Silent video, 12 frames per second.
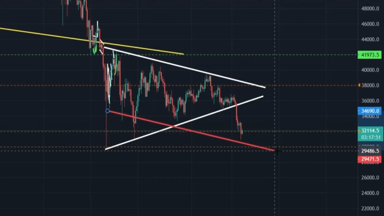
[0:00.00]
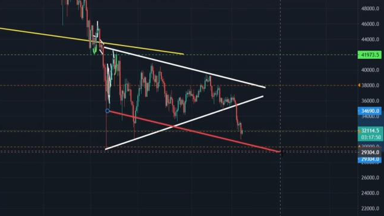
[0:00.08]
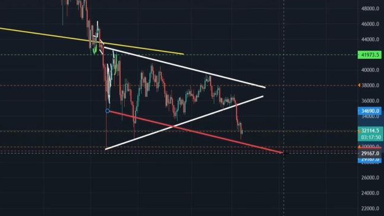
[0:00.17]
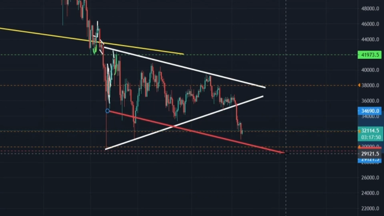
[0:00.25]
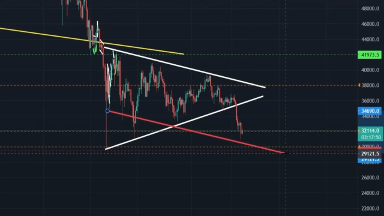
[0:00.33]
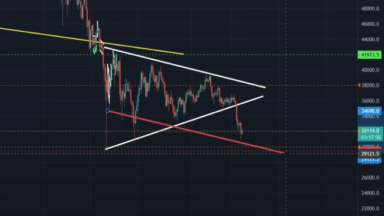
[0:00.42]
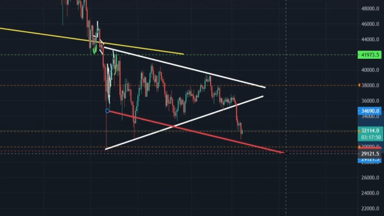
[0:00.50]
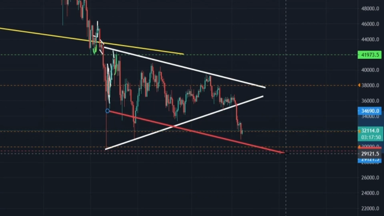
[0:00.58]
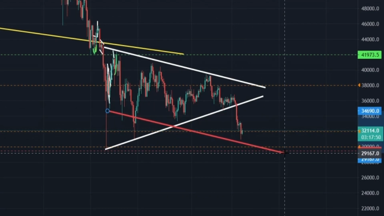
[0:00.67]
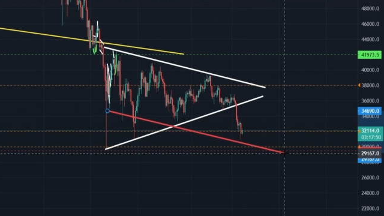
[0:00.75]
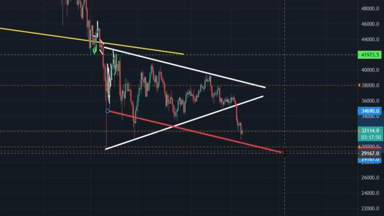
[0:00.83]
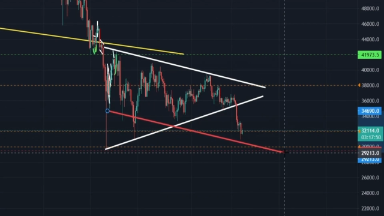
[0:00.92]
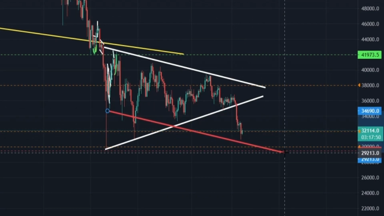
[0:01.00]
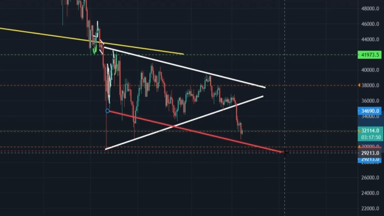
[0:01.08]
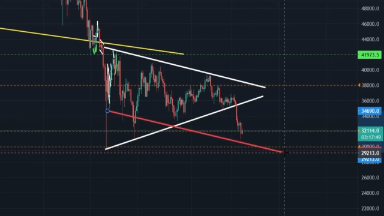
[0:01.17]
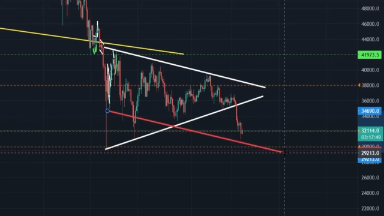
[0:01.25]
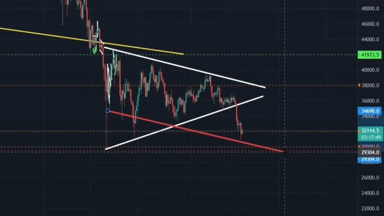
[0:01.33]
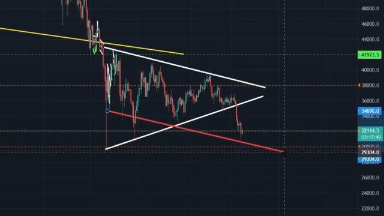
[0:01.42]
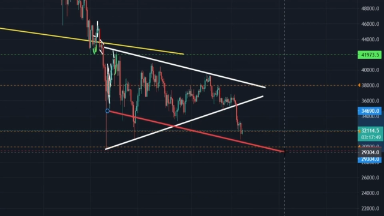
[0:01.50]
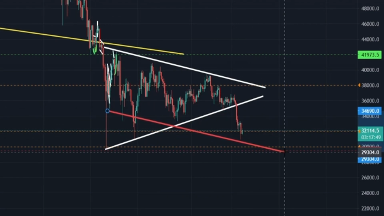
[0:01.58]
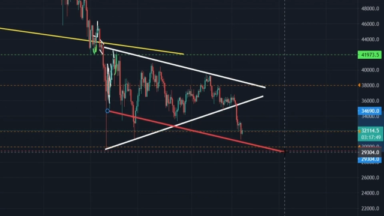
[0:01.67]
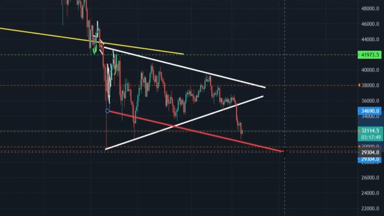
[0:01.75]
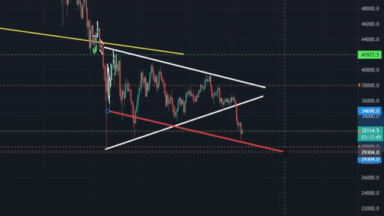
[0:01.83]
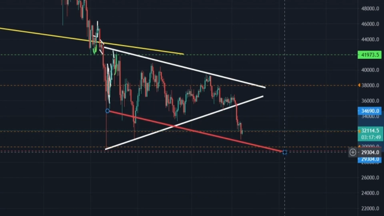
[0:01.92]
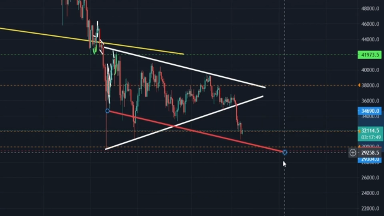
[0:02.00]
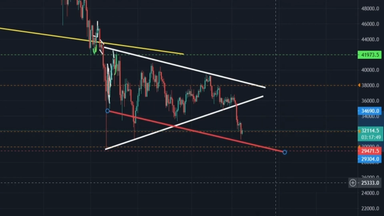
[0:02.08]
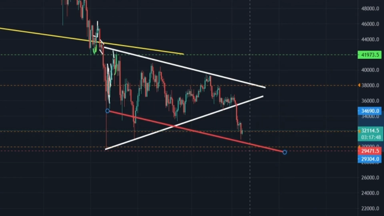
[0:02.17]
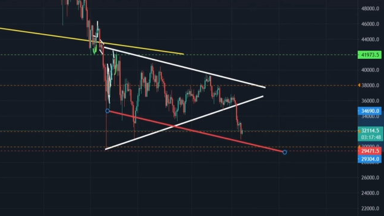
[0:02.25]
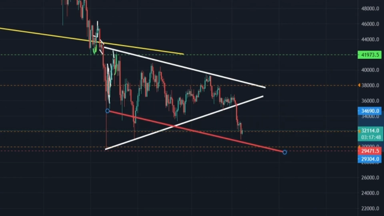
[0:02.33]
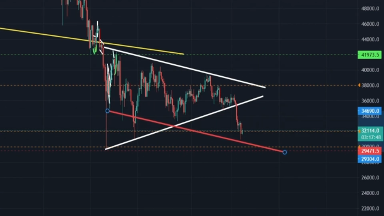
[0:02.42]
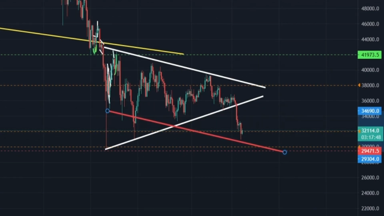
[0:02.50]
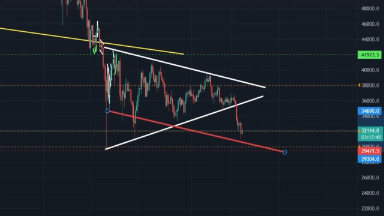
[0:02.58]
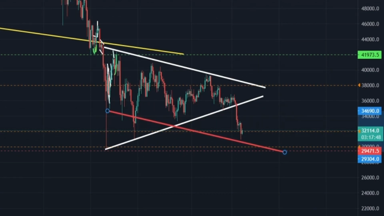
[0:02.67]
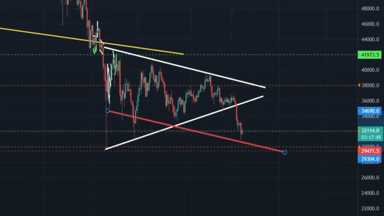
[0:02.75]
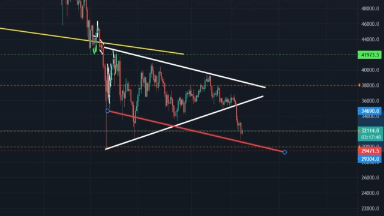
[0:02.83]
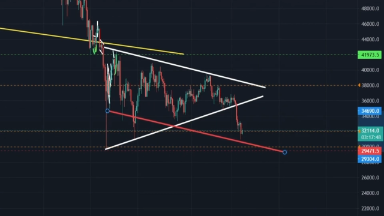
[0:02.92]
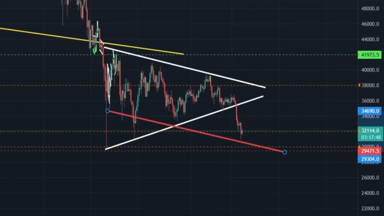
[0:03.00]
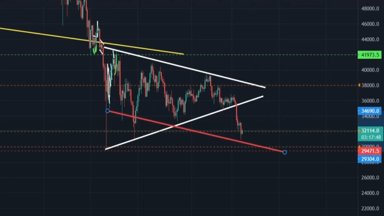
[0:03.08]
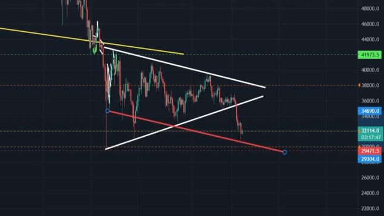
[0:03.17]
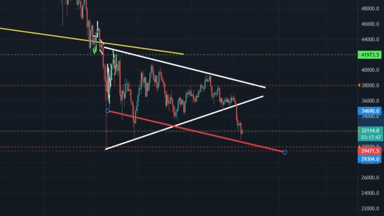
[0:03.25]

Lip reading: Nobody's mouth can be seen.